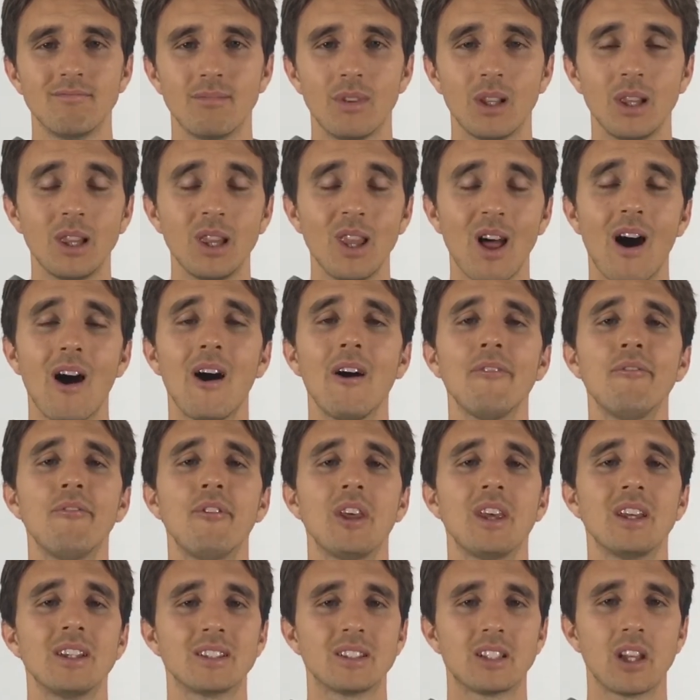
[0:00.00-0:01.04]

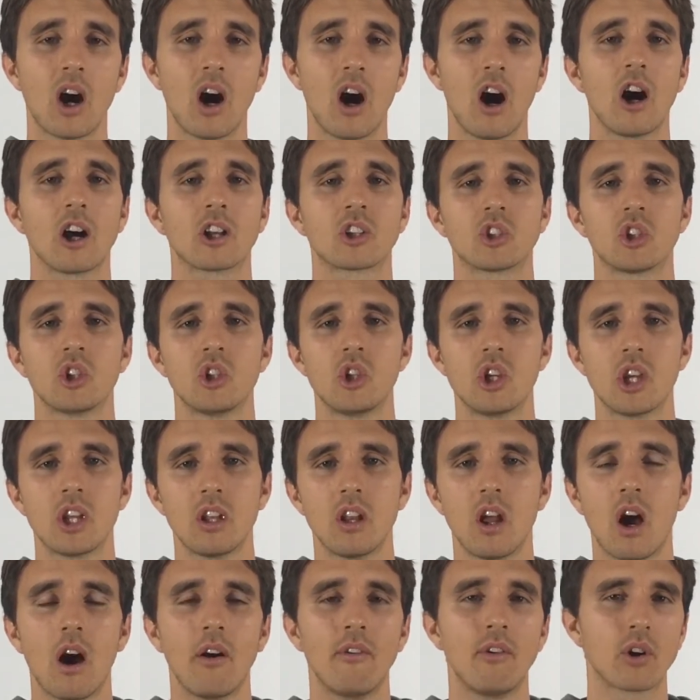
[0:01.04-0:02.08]
Love is the
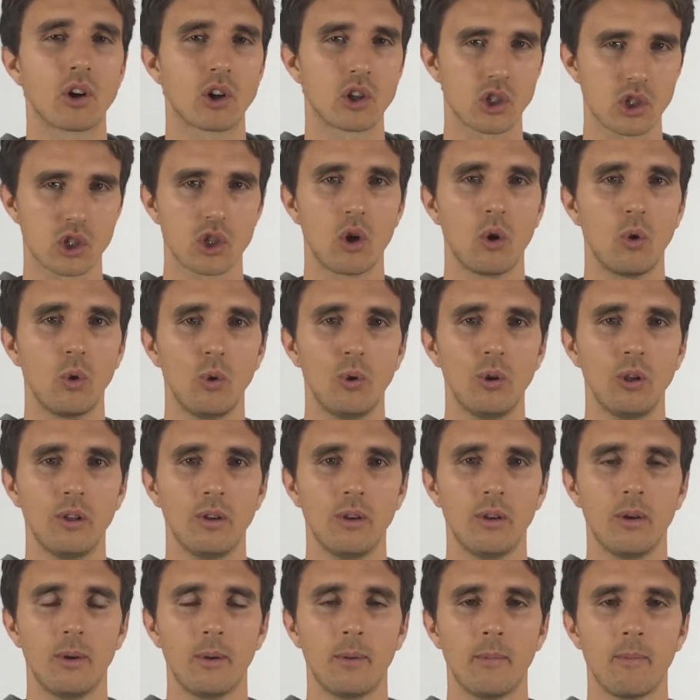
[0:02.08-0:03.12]
oxygen of our soul.
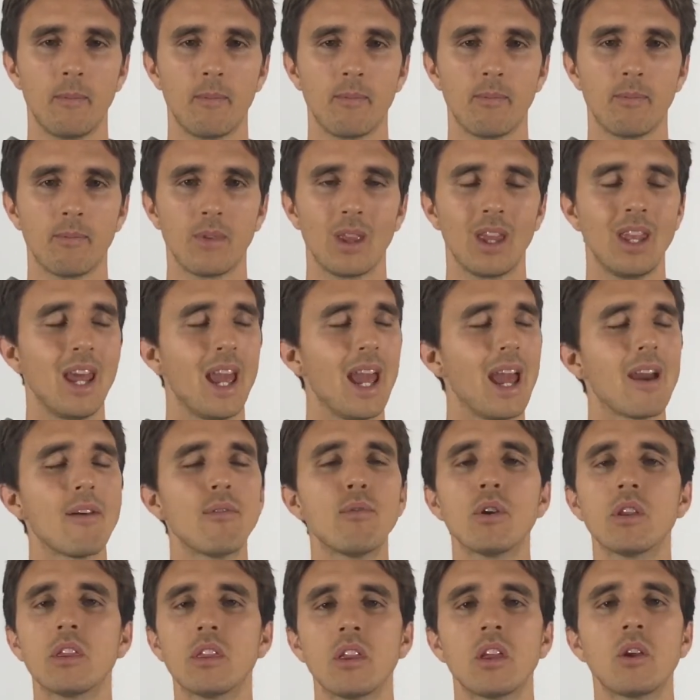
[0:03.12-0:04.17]
And
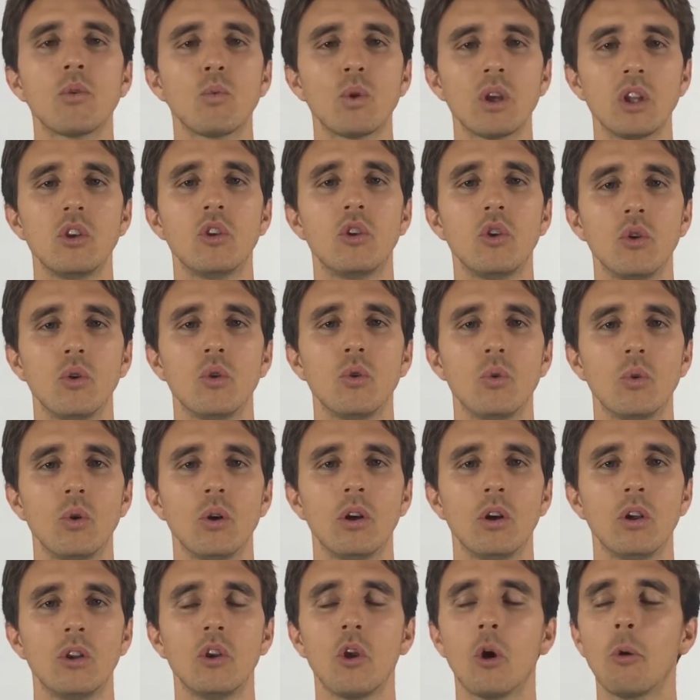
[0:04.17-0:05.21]
everything we do,
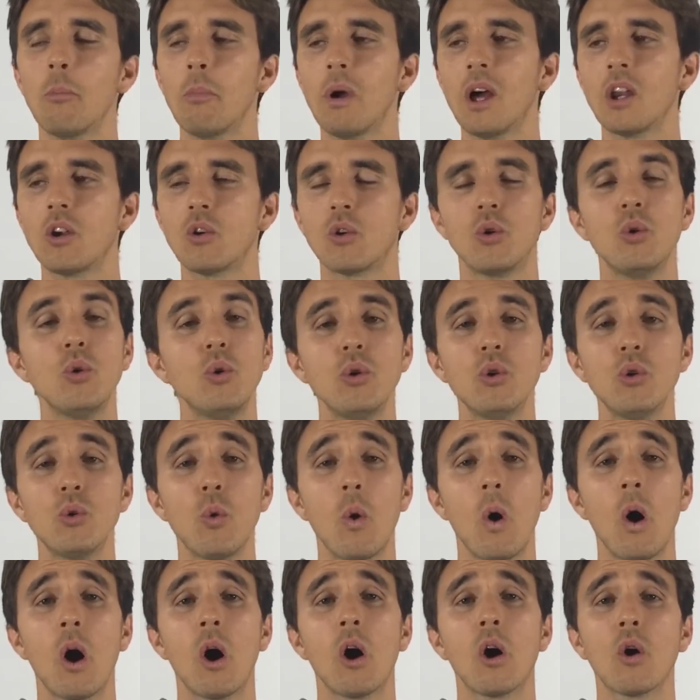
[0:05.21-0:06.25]
no matter who
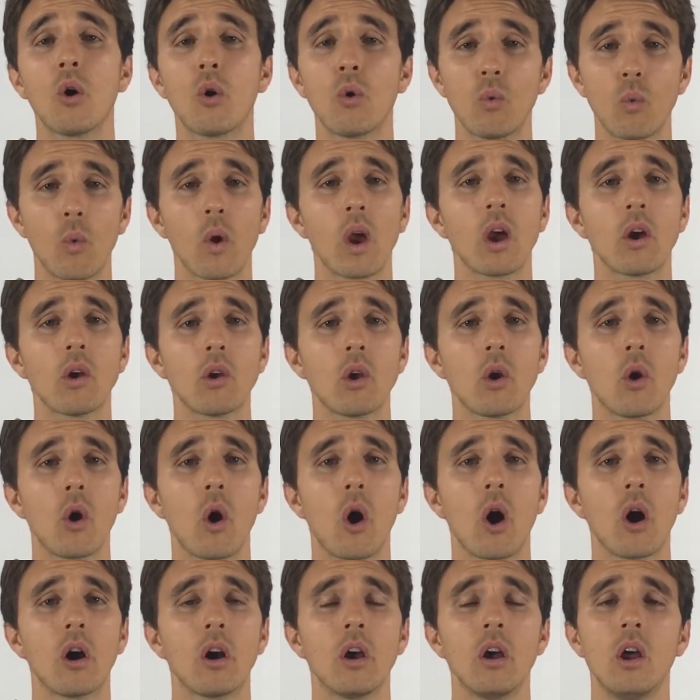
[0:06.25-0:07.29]
you are or where you
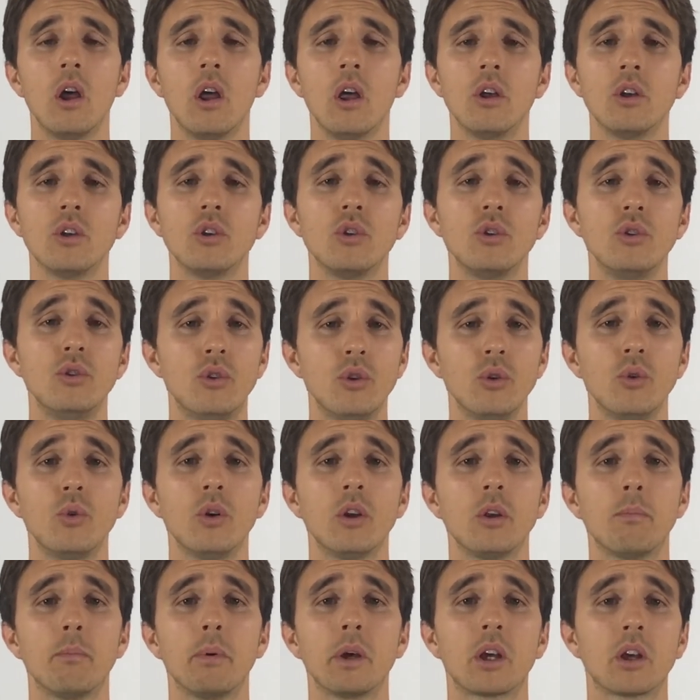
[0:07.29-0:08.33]
are, you do
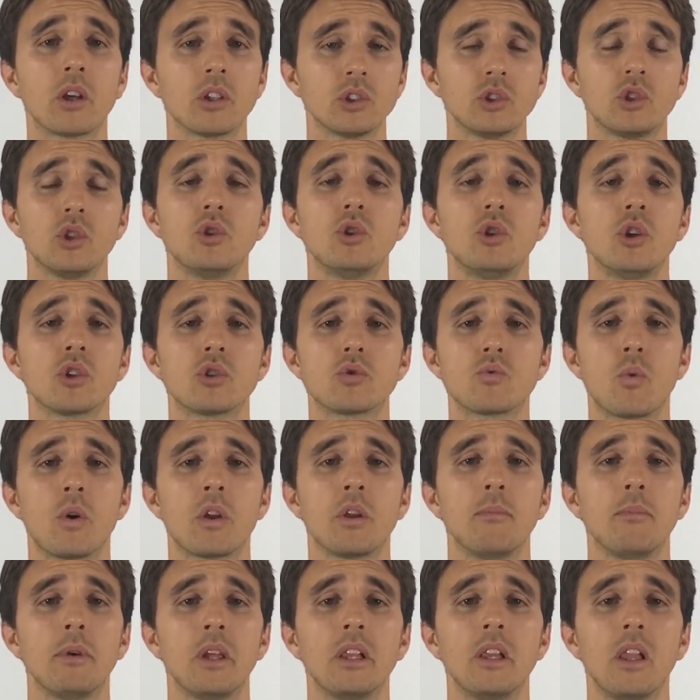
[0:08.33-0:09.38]
it because you just want
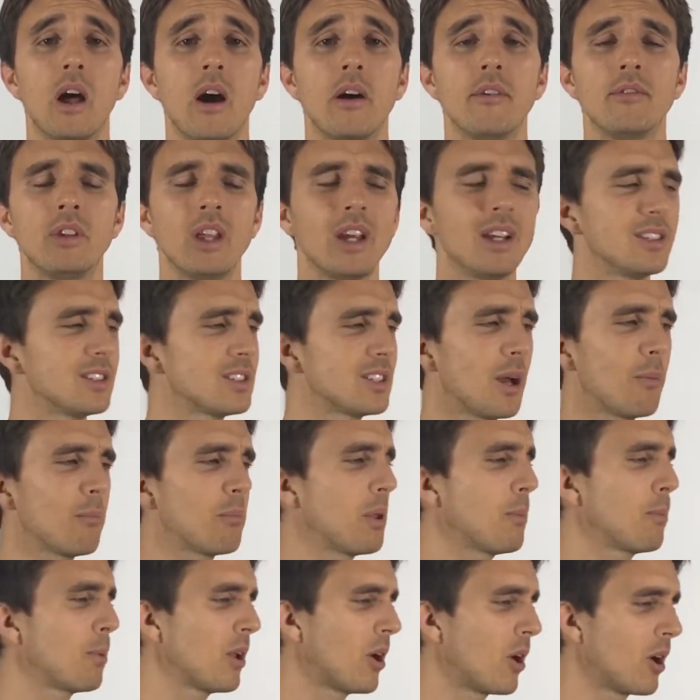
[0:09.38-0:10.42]
to be loved. And some
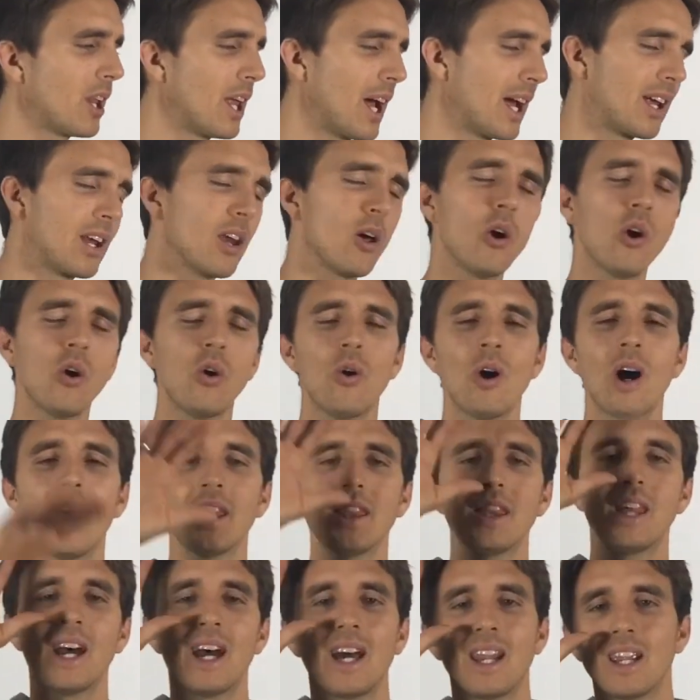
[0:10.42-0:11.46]
people are like,
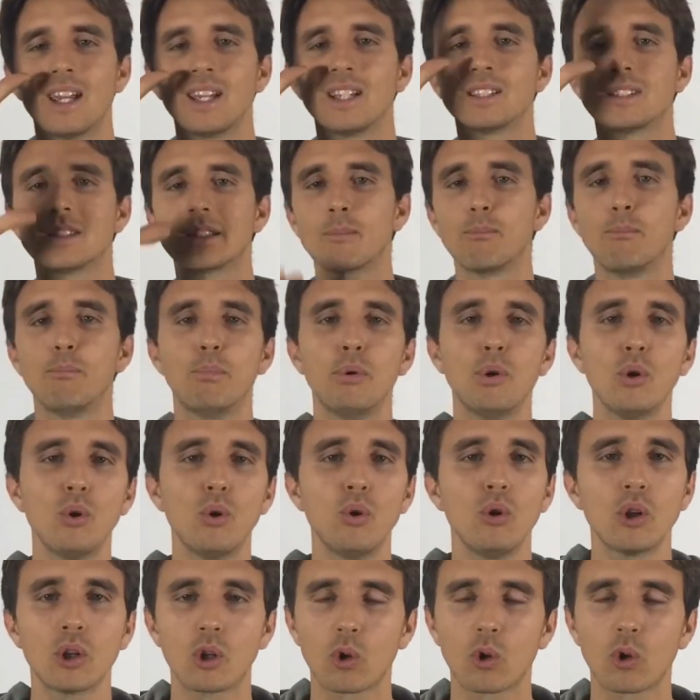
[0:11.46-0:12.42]
no, that is bull